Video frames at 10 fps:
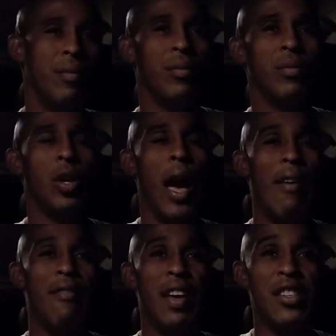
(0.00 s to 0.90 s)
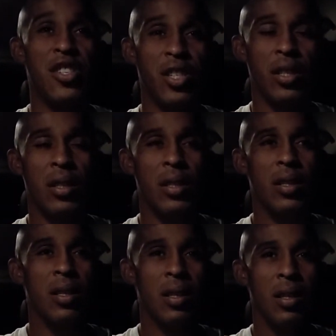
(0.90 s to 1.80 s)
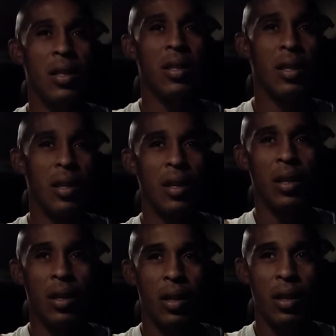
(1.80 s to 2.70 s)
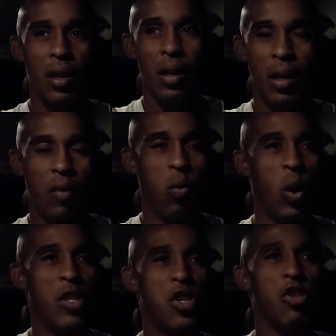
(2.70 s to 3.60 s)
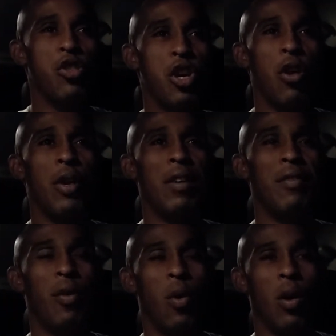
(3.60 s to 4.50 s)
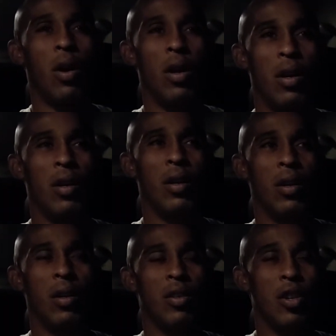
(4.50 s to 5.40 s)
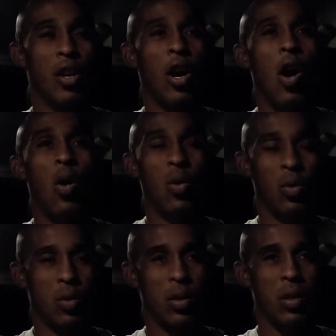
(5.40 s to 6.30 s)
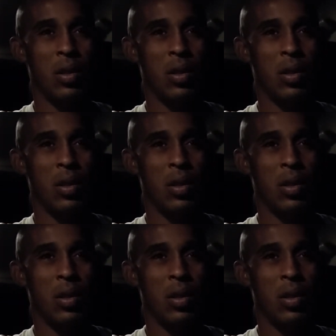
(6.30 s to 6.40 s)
you'll have visions of what you're churning for, your goals.